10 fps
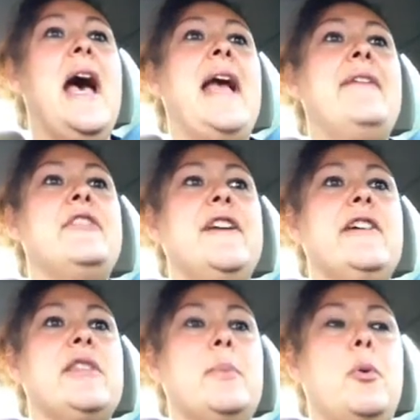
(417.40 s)
have to
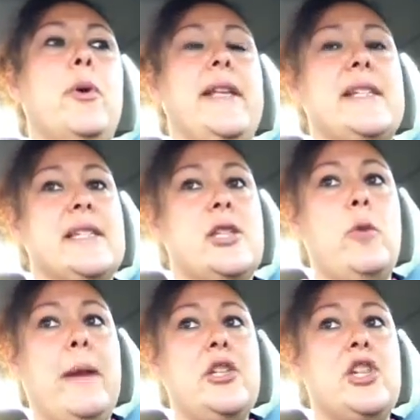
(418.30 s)
figure out the points, because it's
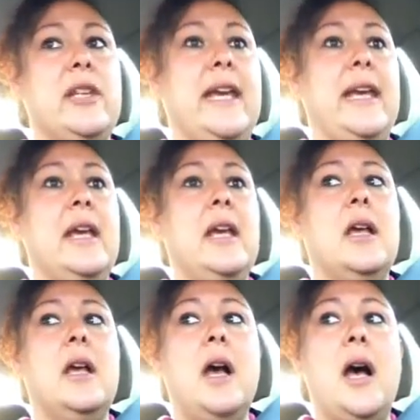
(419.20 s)
homemade chili,
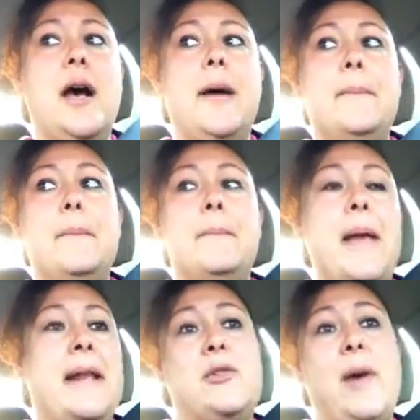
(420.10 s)

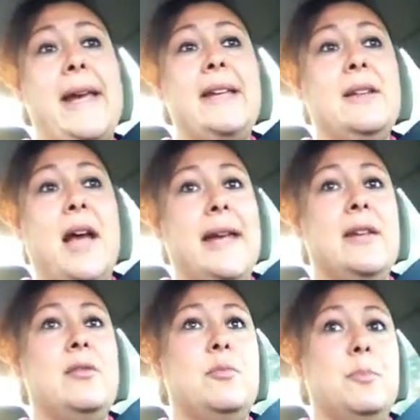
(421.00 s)
and so I
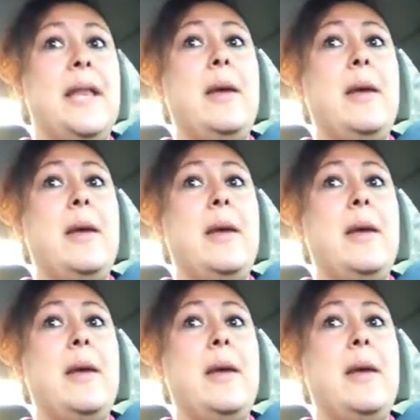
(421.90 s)
can play